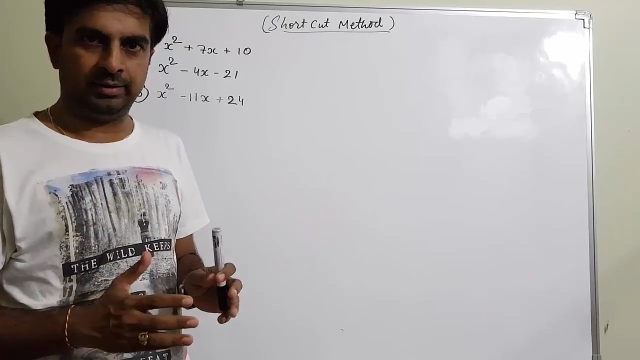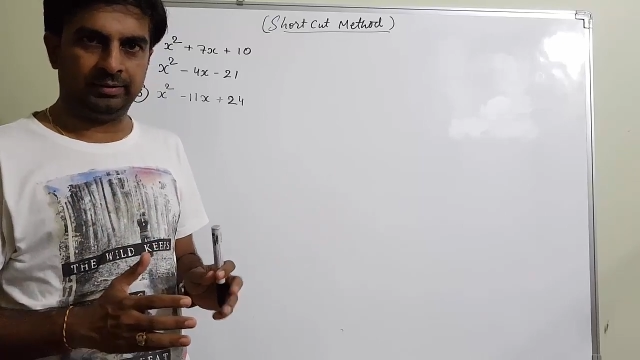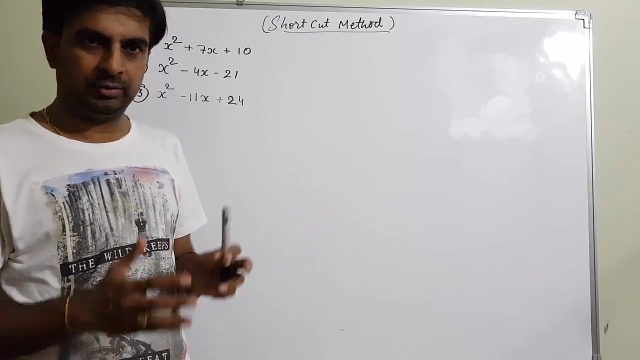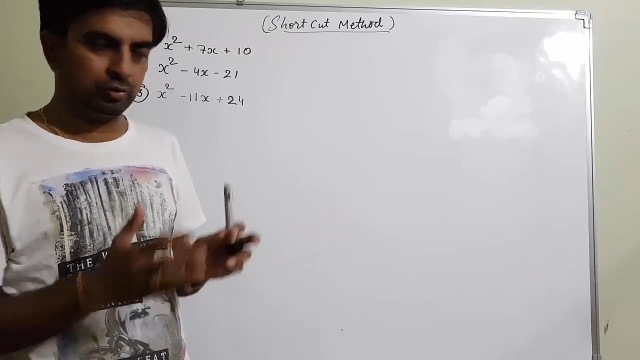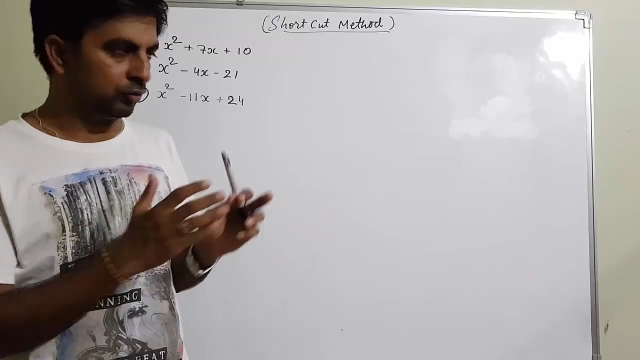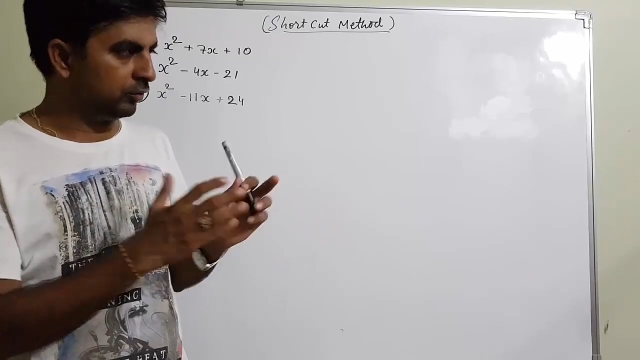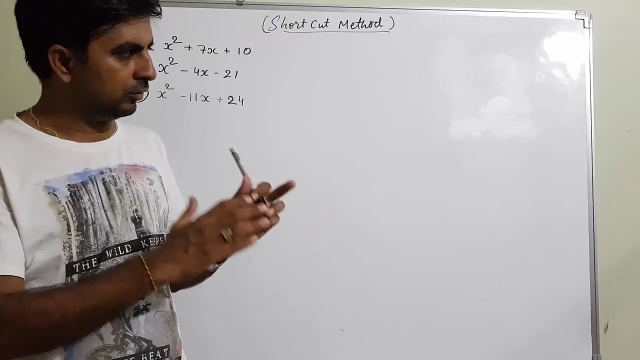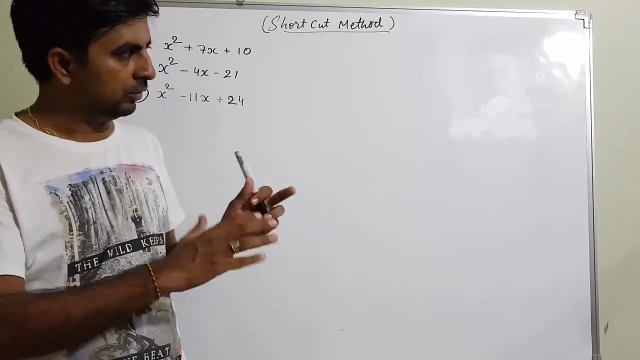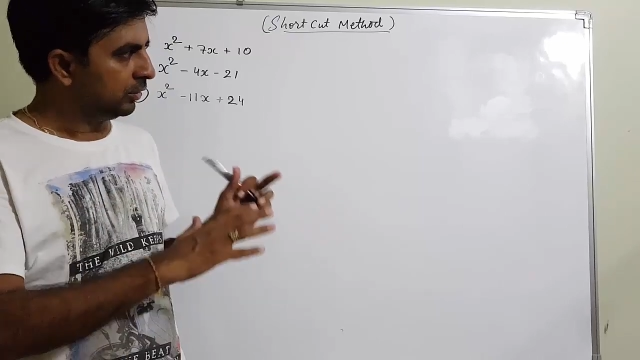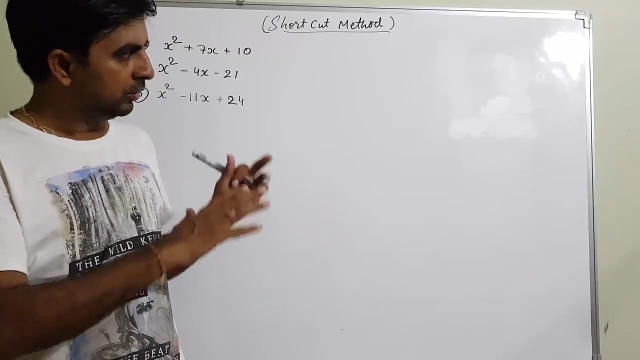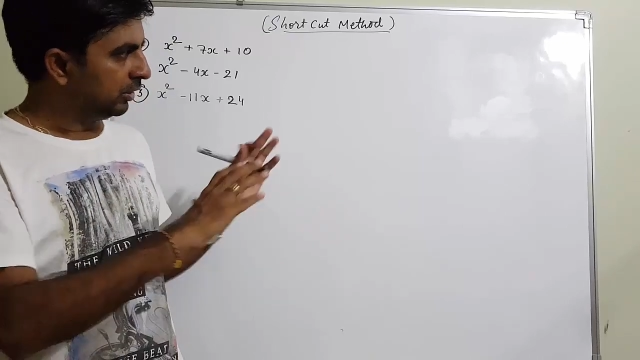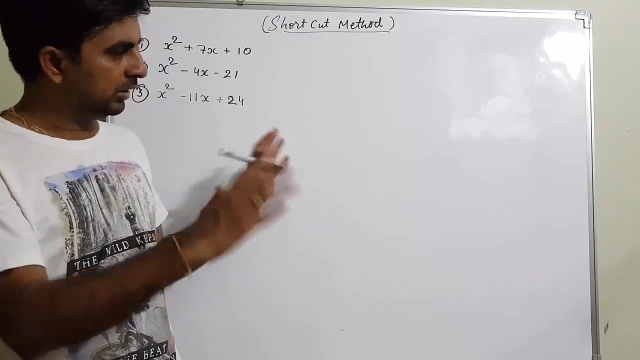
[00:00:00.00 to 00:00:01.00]
So
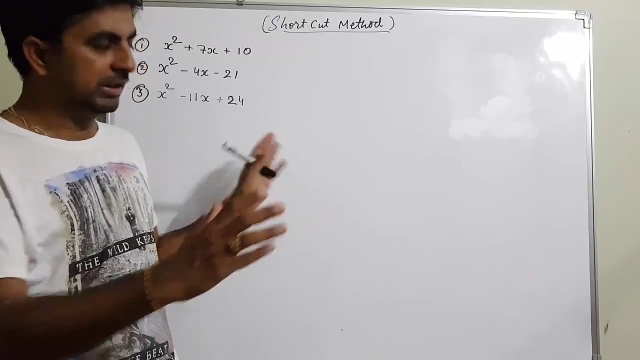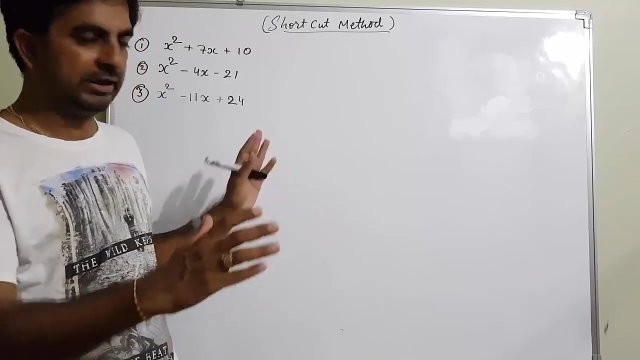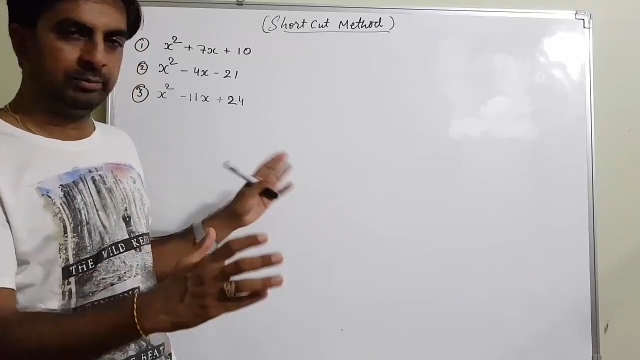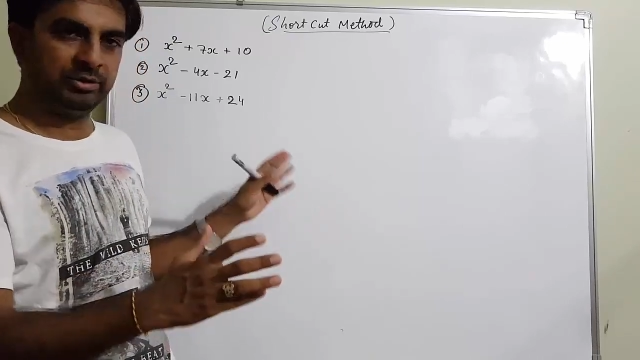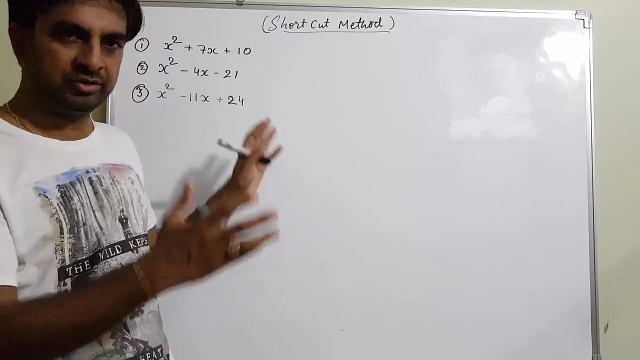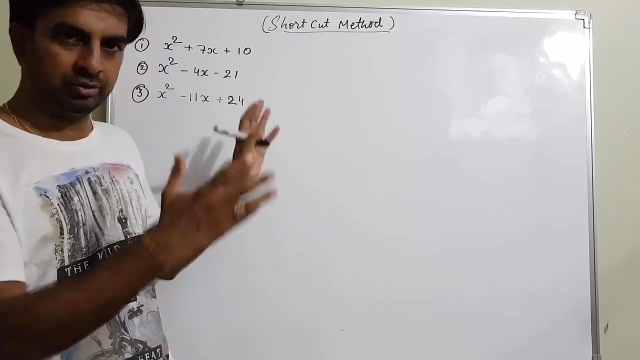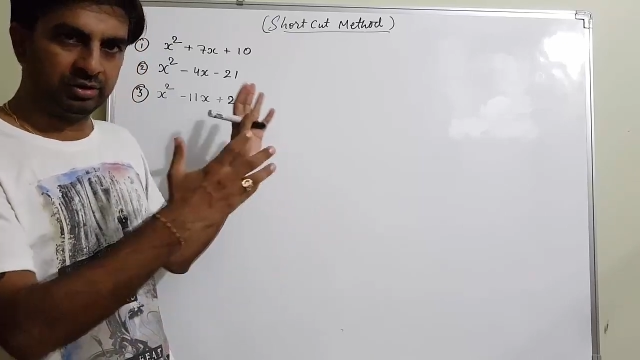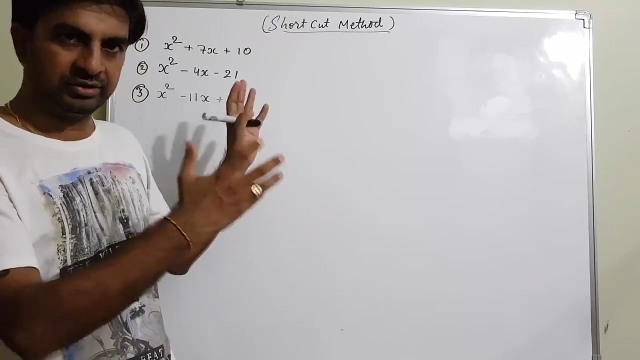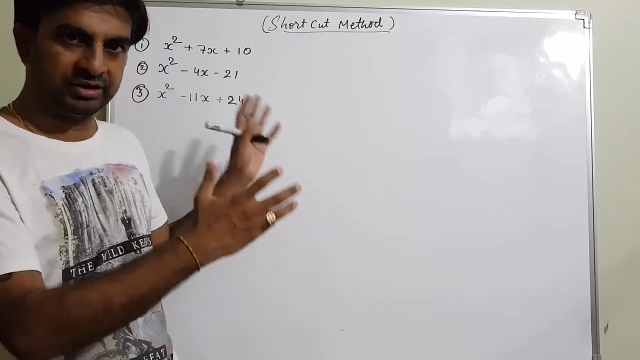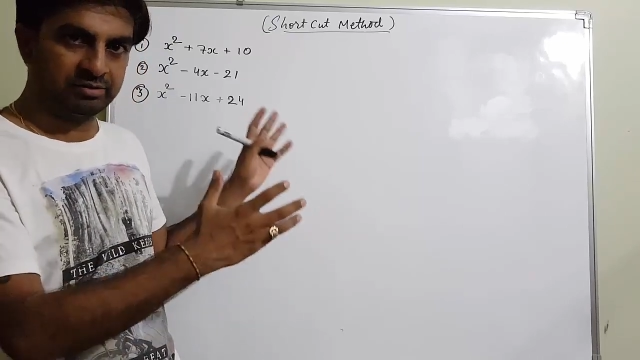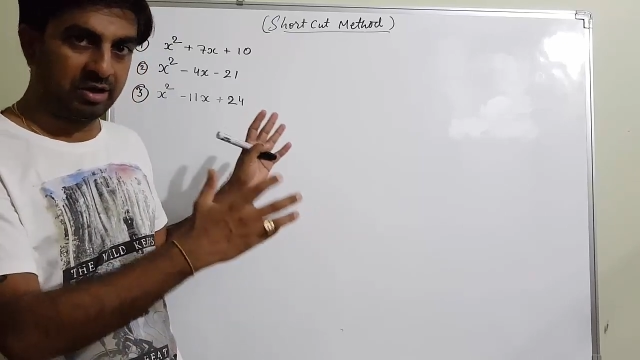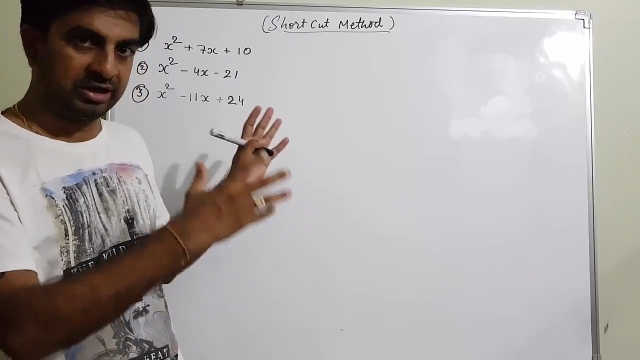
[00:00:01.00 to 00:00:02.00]
let me solve
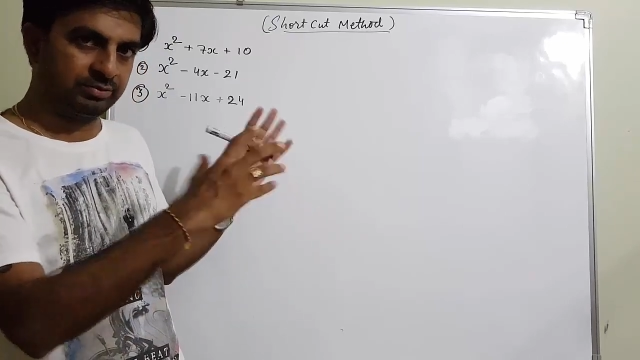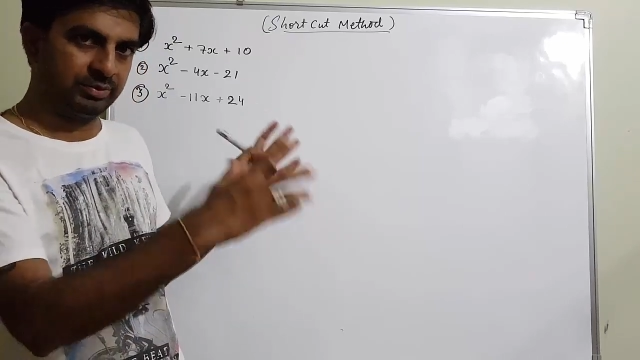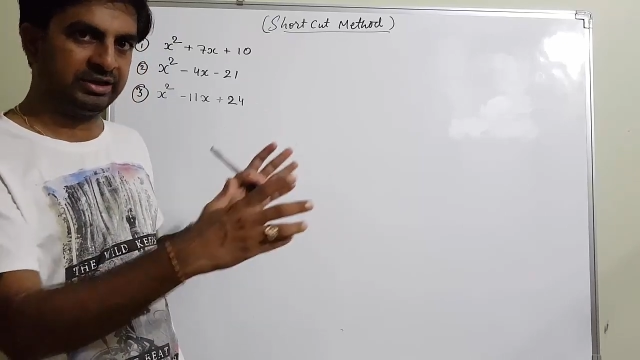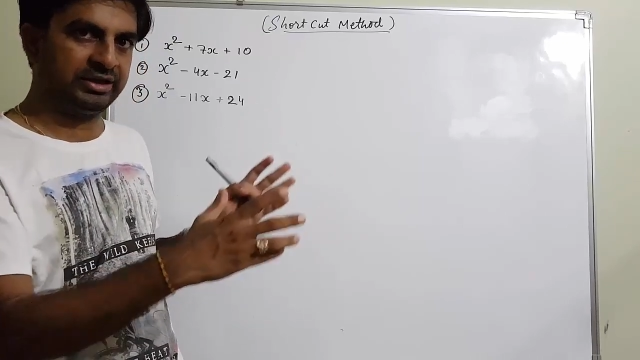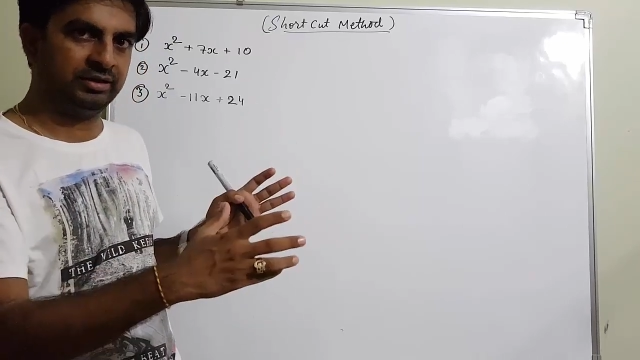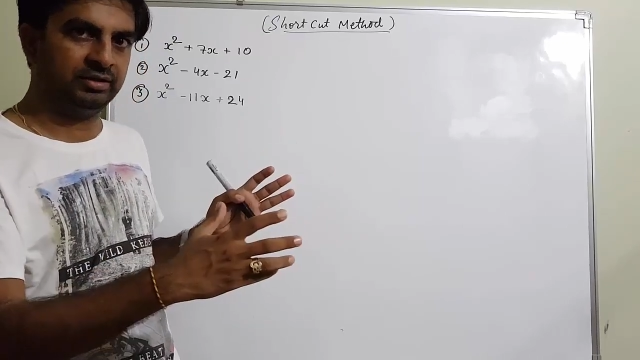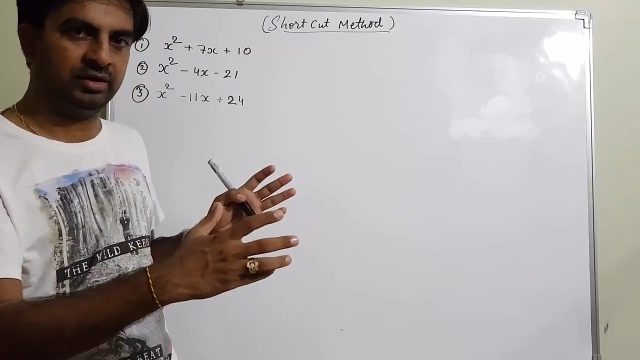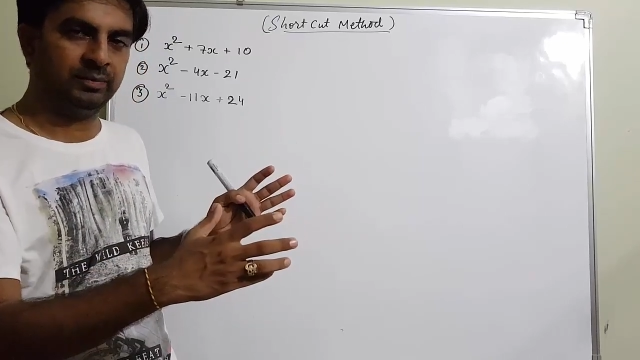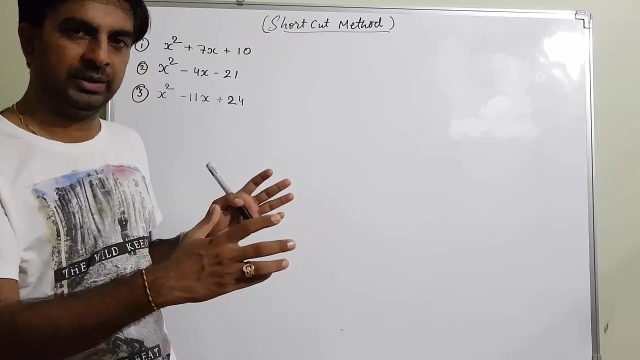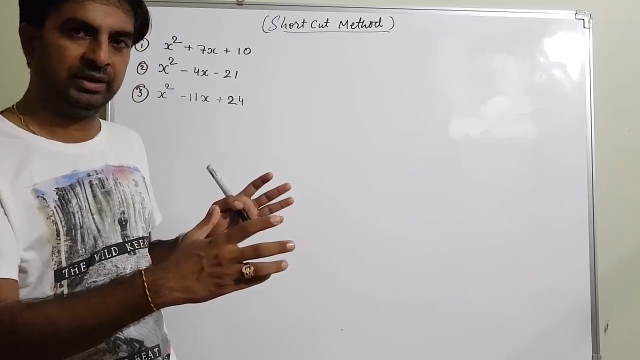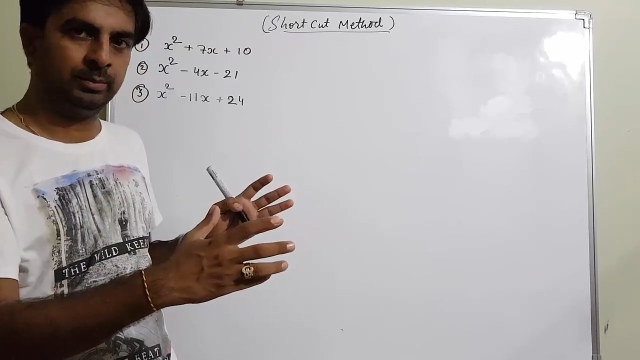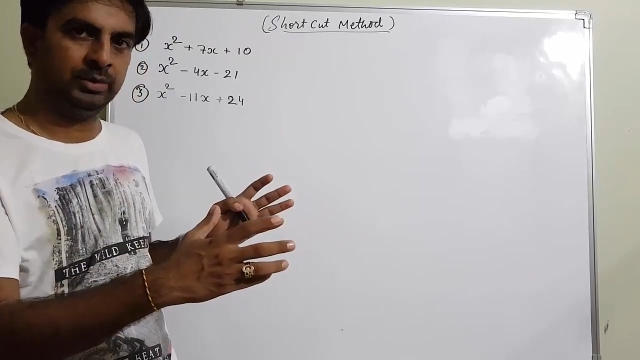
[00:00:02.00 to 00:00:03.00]
this by splitting the
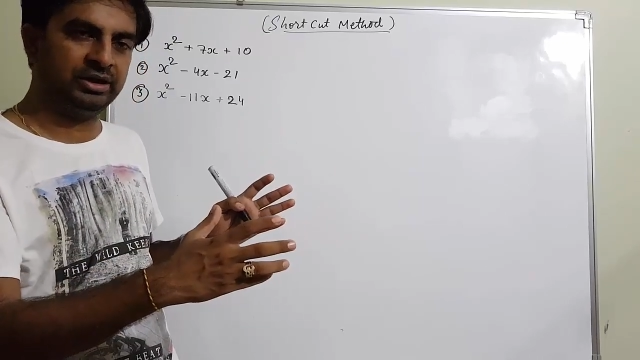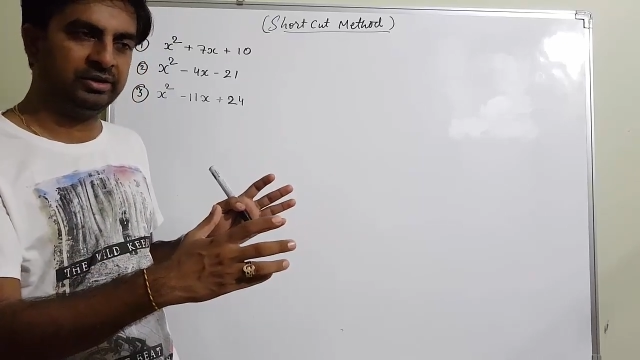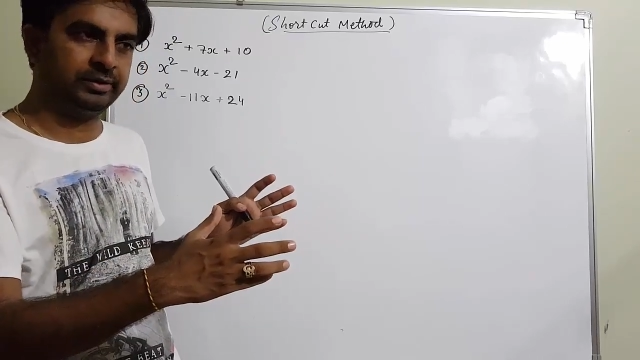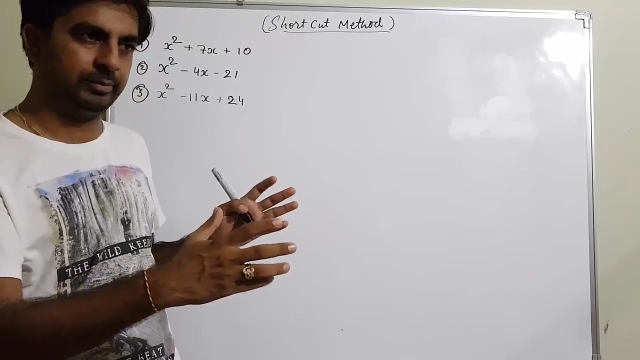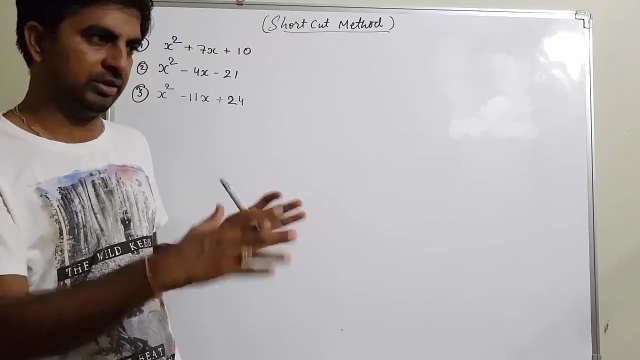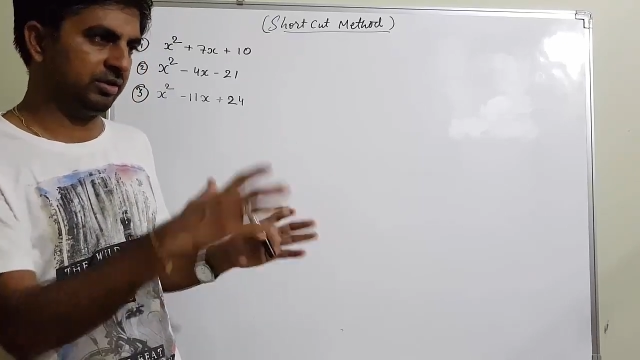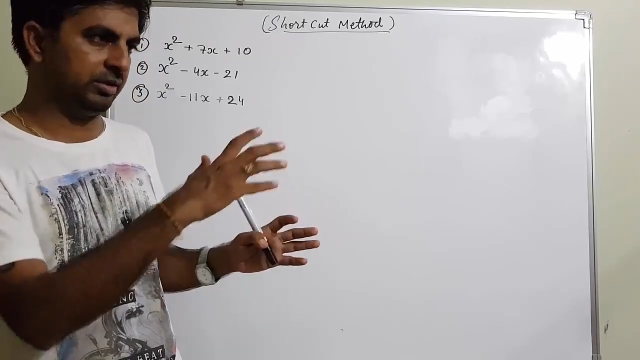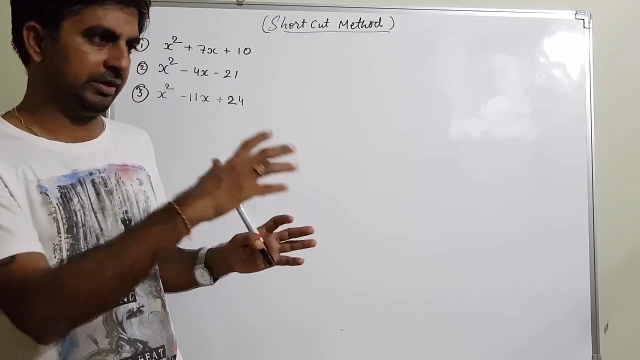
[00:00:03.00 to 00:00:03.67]
middle term method,